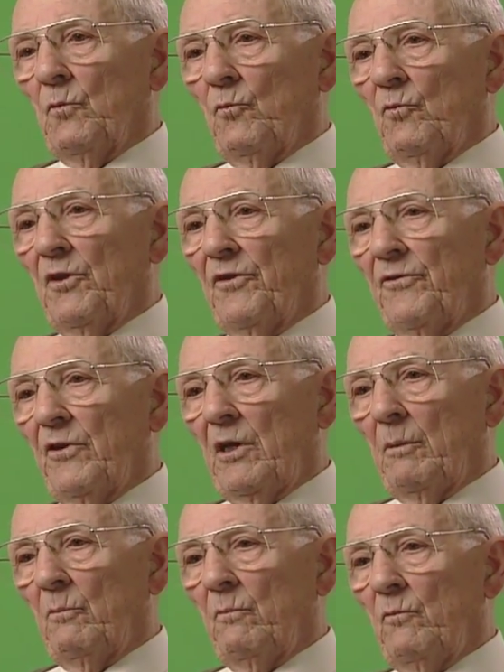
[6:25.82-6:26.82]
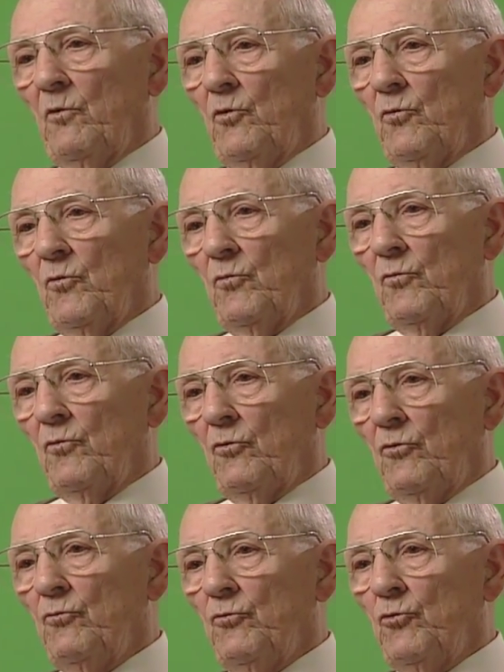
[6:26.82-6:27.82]
with them you
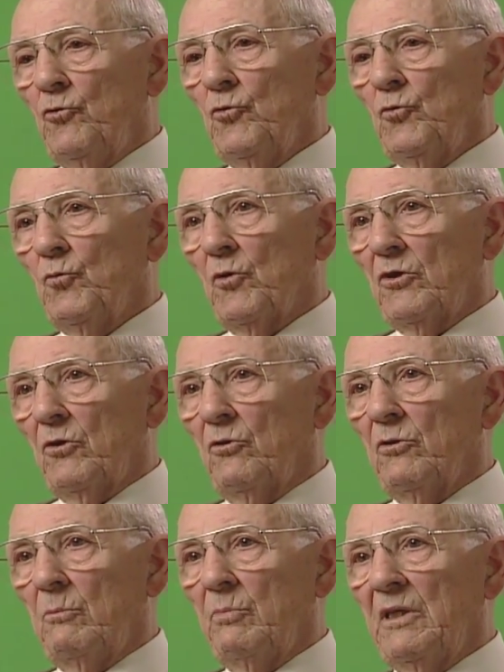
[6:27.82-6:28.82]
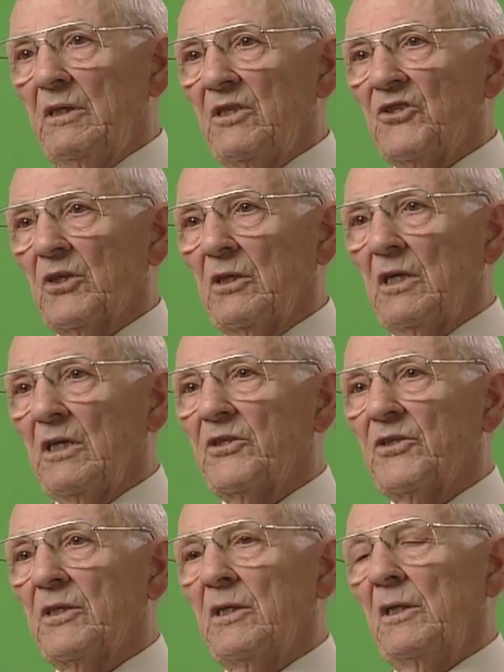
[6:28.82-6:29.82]
knew what could be
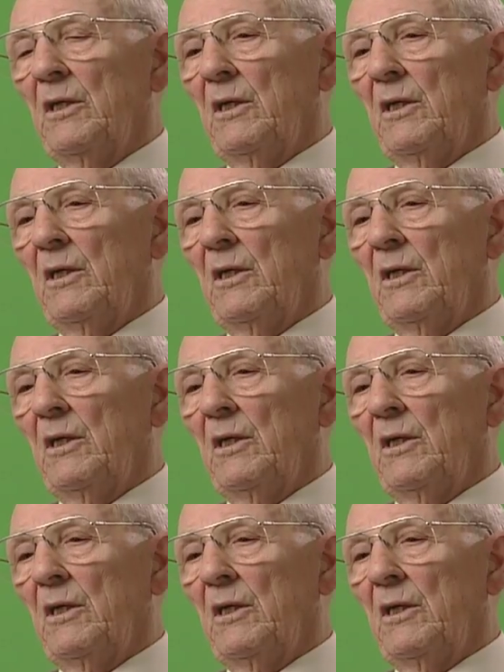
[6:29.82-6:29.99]
discussed.